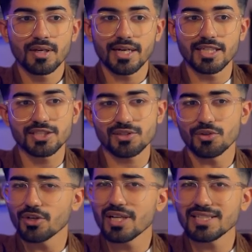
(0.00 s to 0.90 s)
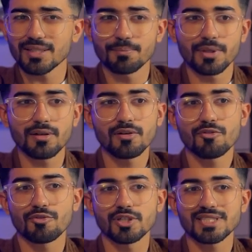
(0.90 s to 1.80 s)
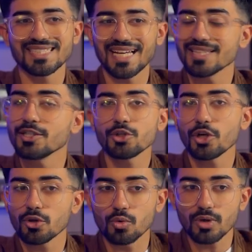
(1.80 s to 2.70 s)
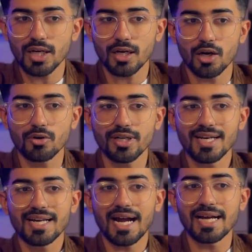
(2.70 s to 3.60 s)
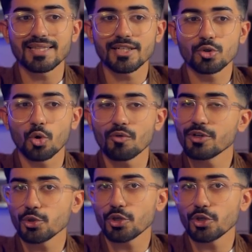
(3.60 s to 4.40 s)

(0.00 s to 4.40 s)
It's really simple. First, sign into your Google account and then go over to